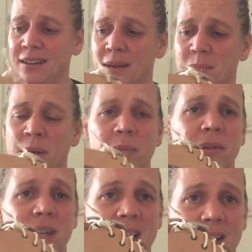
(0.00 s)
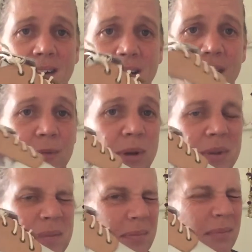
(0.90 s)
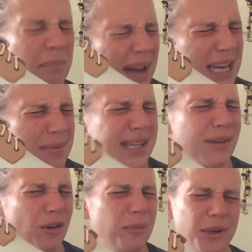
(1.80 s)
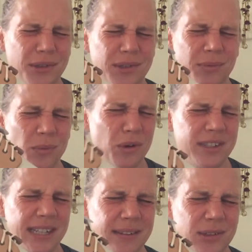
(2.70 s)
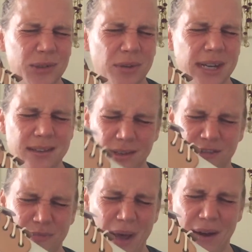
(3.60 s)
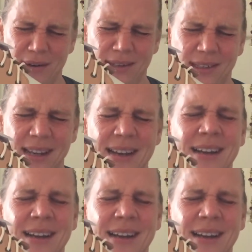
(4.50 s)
Like I could probably, maybe, almost walk down the streets of Paris